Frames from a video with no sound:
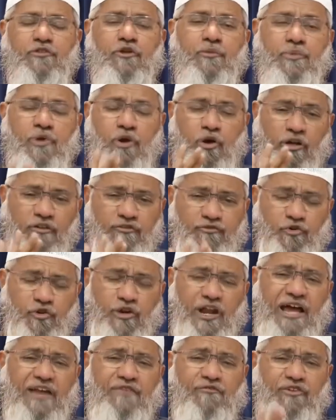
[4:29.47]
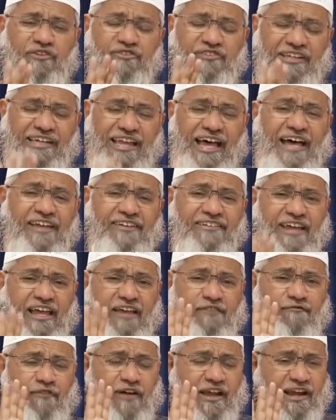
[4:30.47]
So because Quran was the last
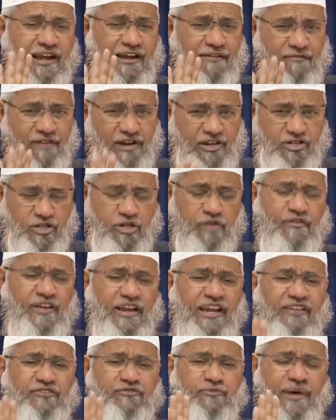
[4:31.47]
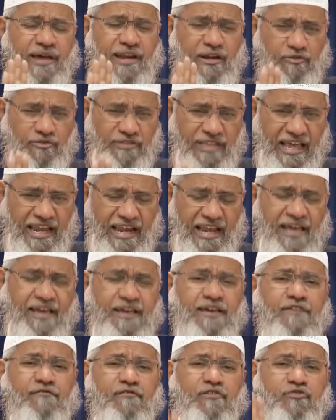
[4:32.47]
and final revelation of Allah subhanahu wa ta'ala,
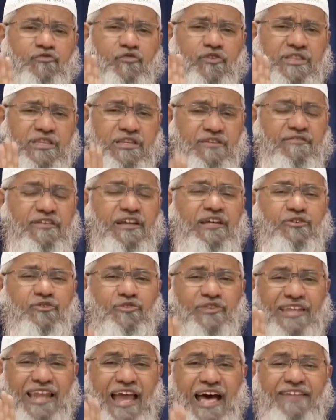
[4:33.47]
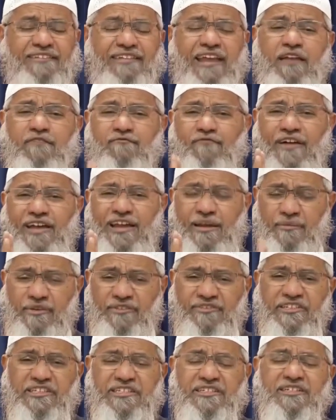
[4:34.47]
which was revealed to the last and final
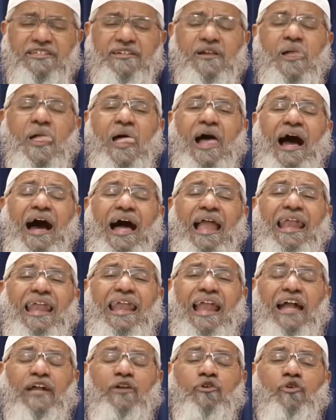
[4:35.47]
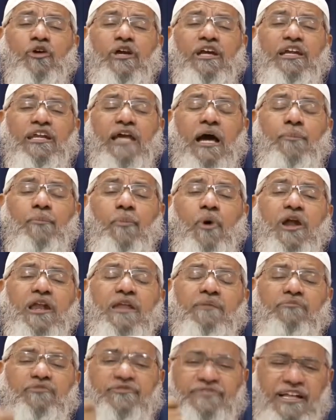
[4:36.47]
messenger, Allah took it upon
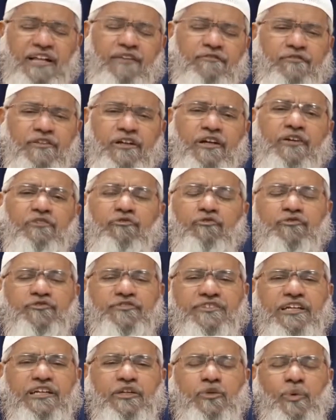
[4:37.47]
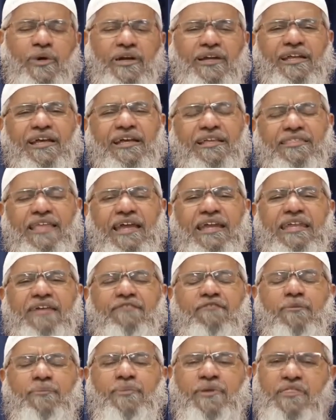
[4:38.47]
himself to see to it that he
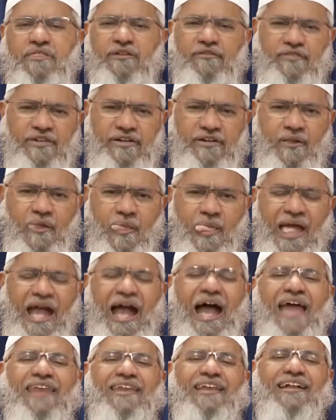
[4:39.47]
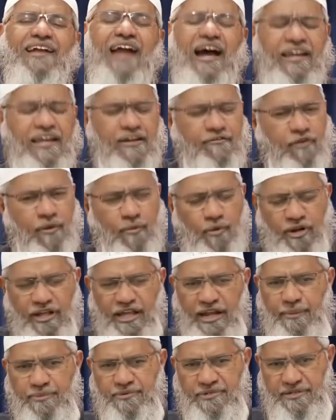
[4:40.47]
will preserve it and he will guard it from all
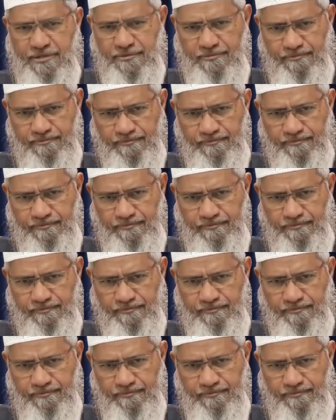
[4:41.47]
corruption.